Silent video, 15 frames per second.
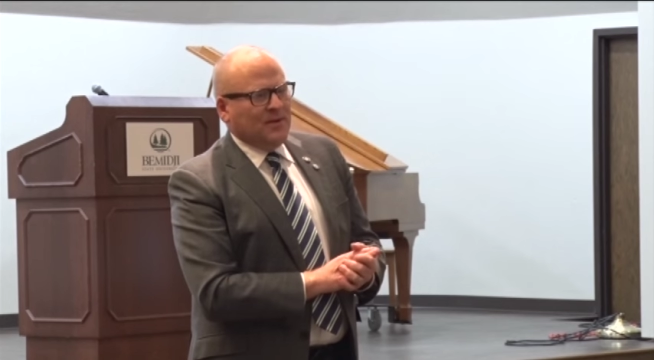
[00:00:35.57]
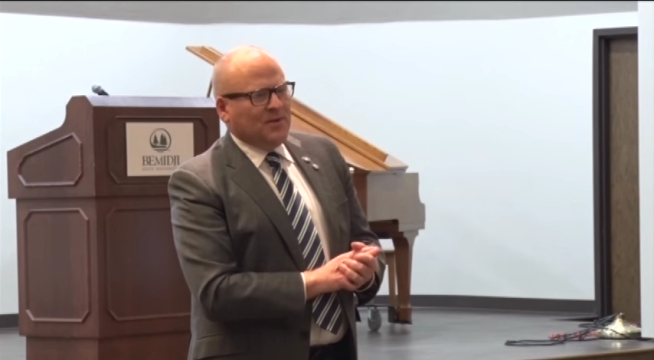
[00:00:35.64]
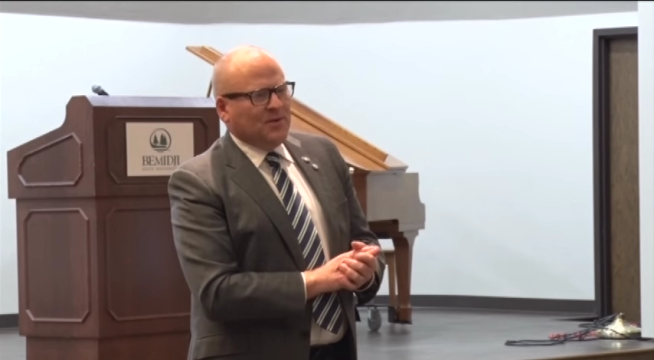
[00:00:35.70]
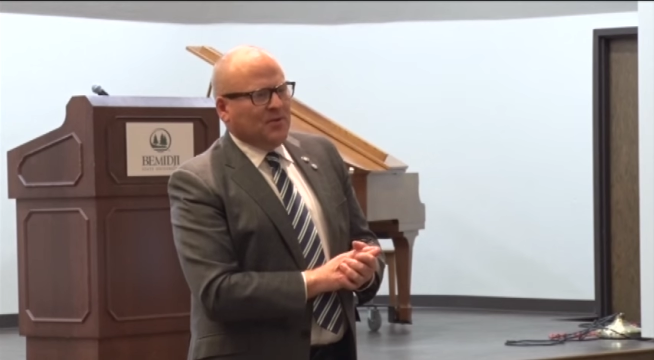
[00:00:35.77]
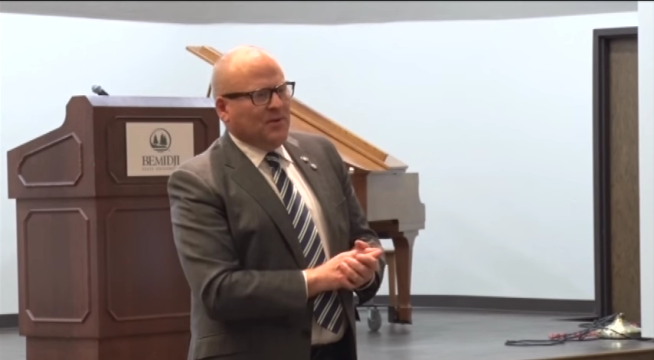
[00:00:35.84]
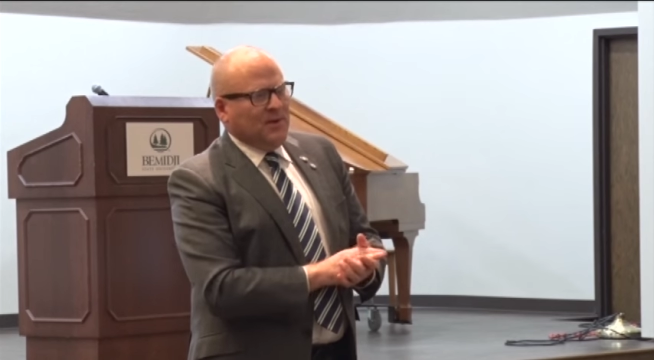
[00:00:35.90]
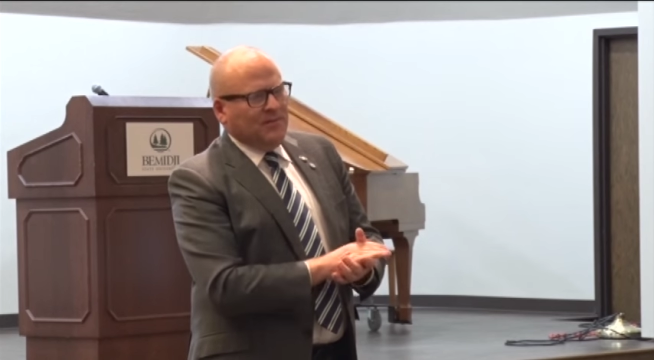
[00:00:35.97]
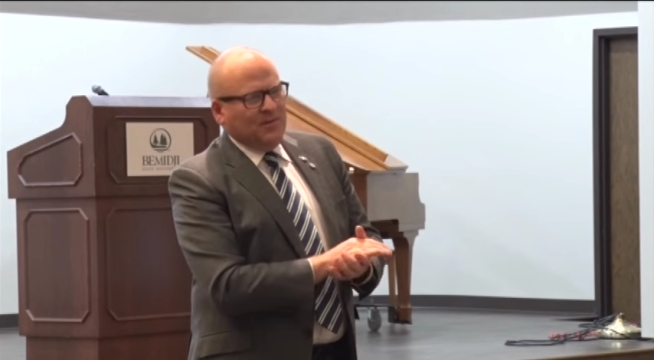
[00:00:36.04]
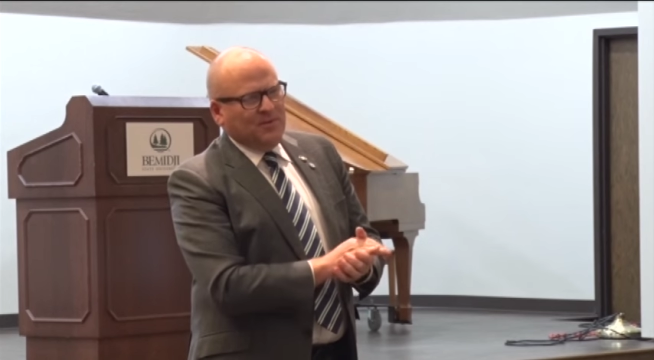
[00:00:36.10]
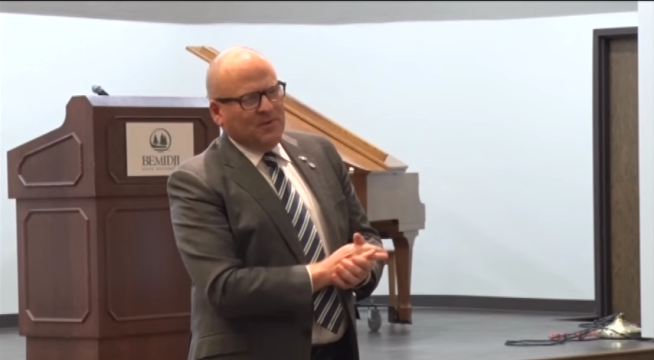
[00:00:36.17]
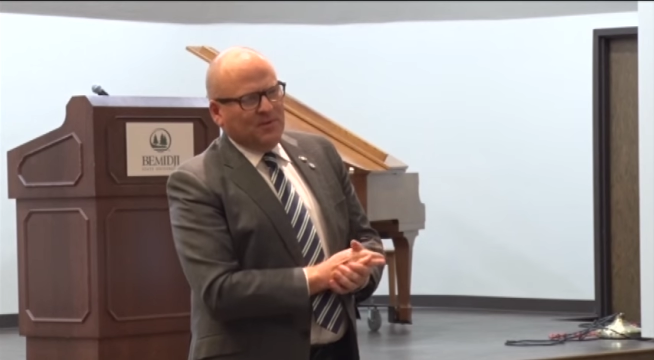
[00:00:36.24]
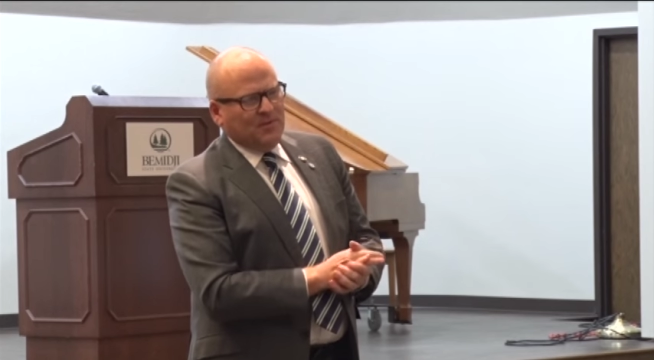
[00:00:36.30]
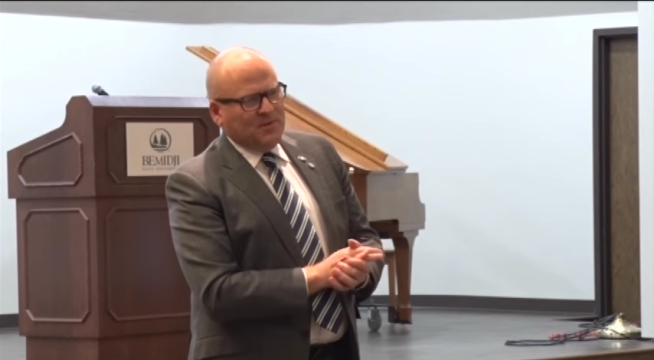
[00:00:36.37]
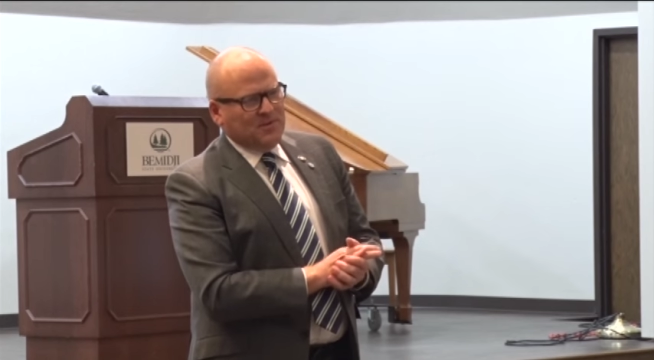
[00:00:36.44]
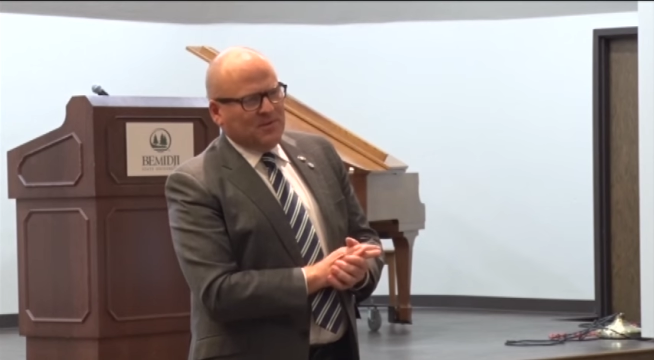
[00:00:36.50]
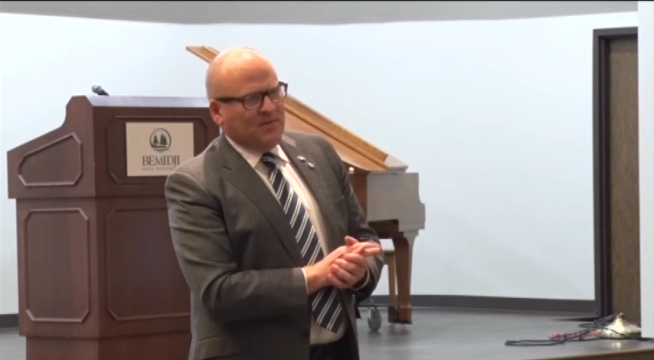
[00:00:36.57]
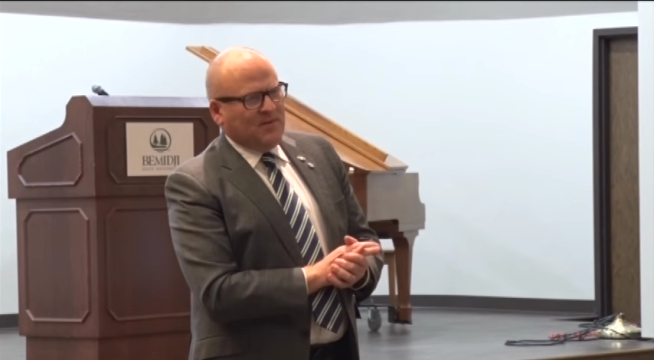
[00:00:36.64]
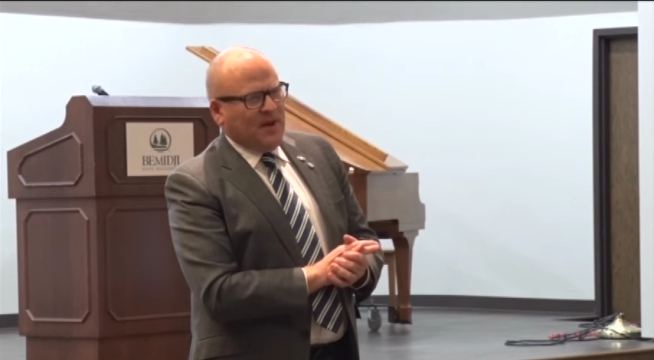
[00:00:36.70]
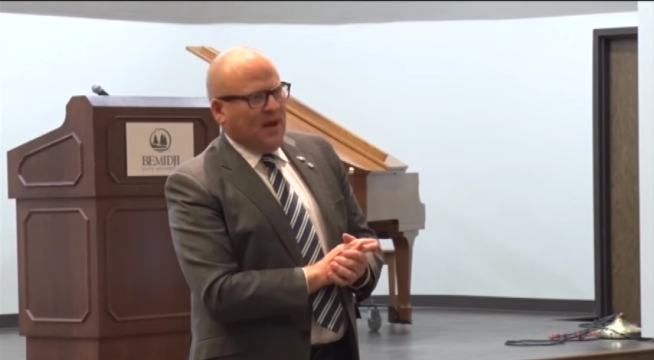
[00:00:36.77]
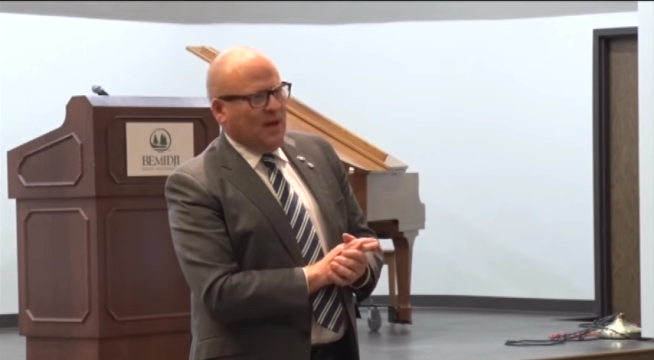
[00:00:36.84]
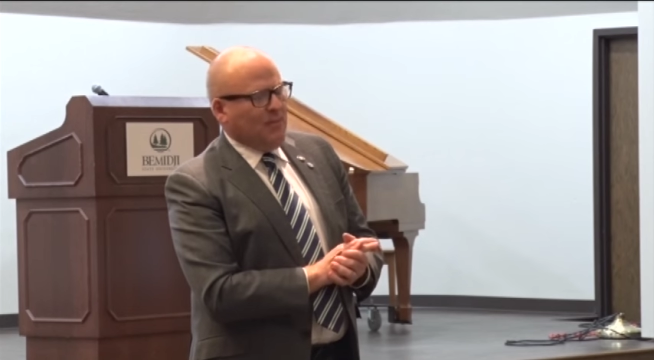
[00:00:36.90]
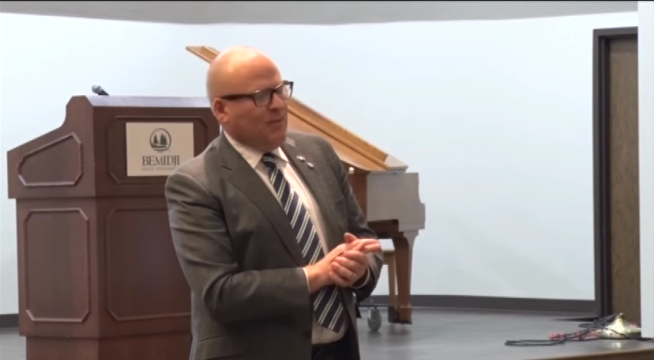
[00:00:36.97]
a, a degree from the University
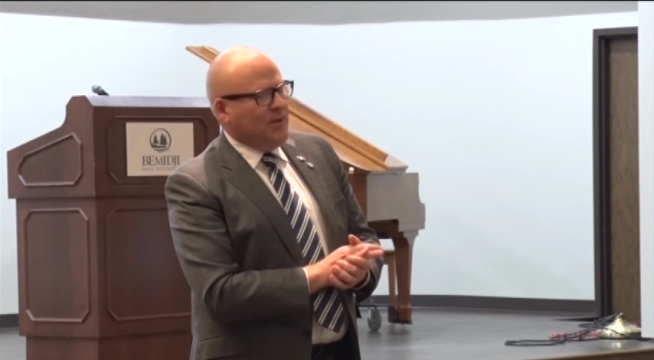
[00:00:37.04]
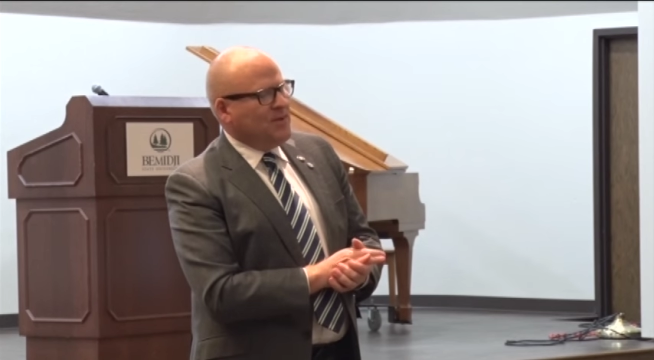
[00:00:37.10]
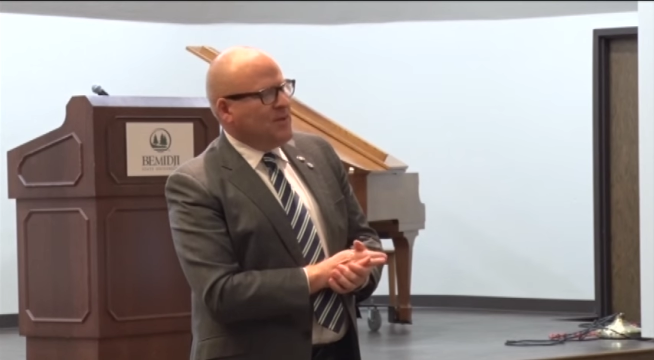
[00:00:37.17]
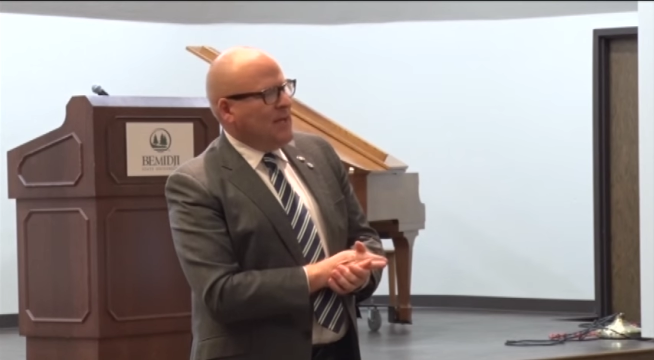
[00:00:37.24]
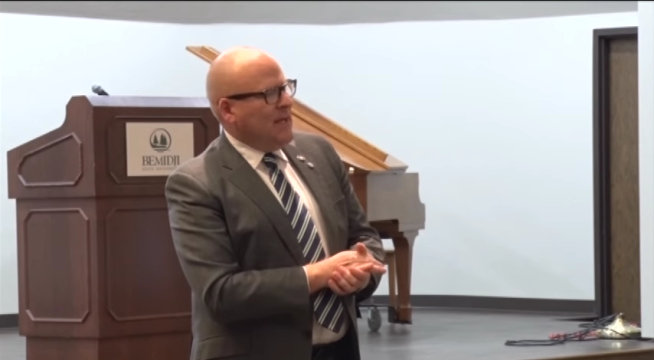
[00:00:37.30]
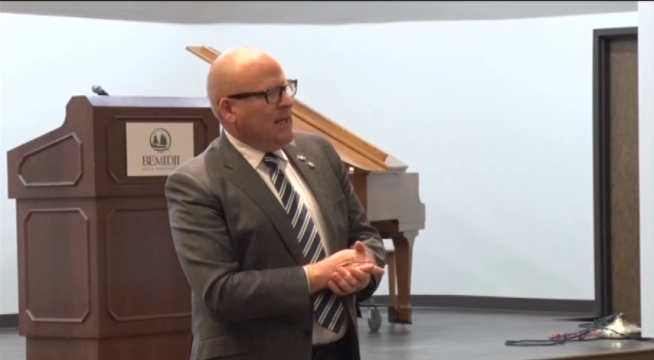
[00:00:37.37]
of Cambridge